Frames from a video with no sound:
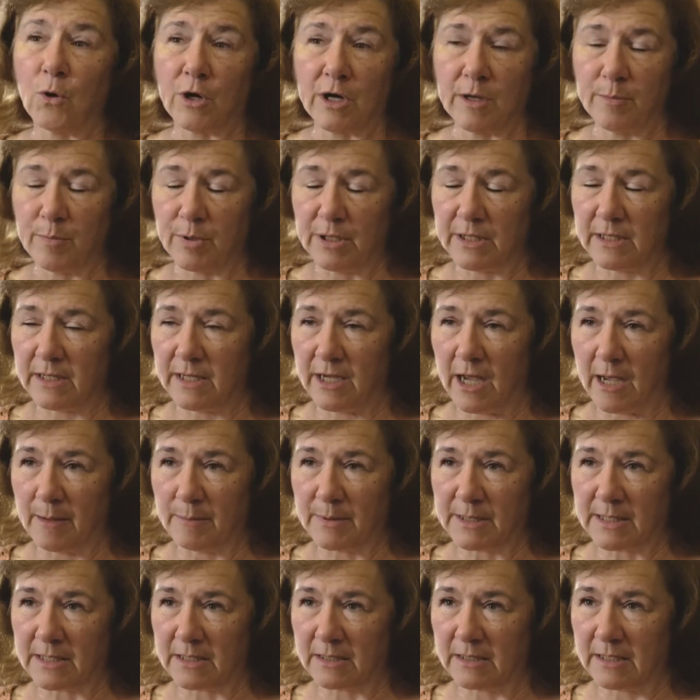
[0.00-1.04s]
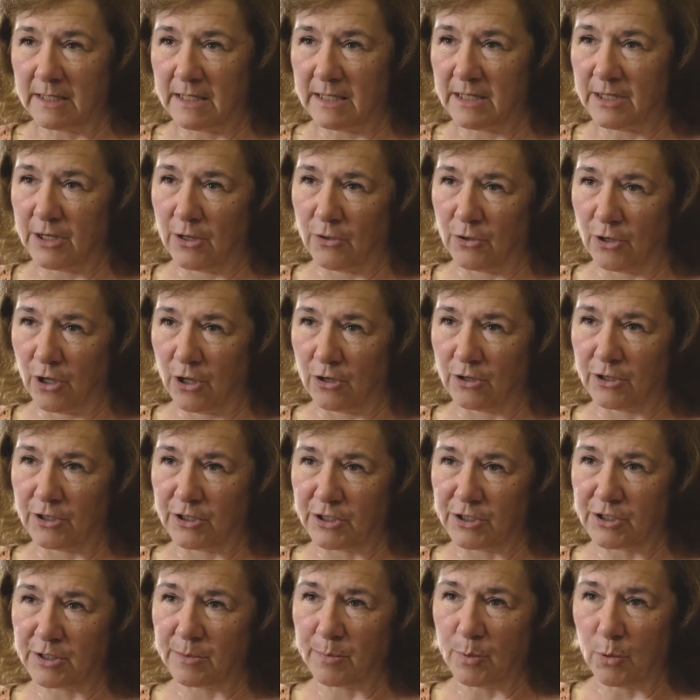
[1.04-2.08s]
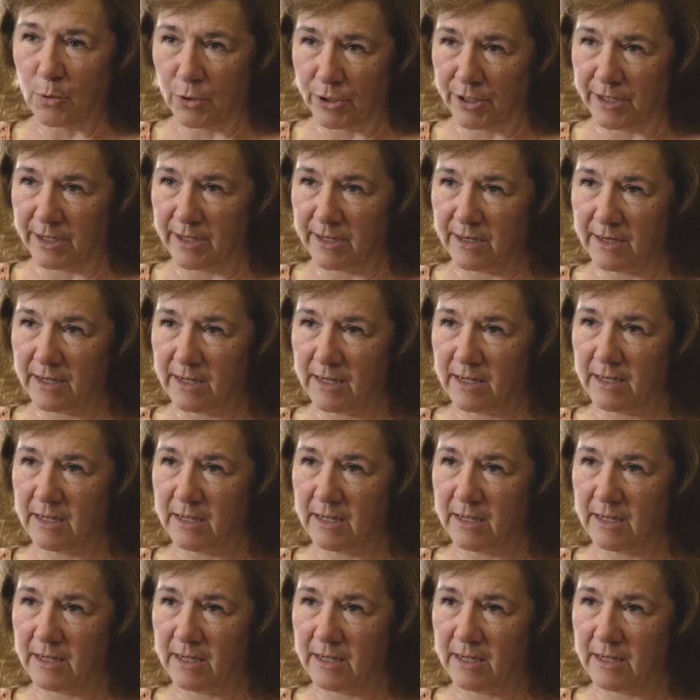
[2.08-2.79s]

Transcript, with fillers: were completely obsolete, no longer supported.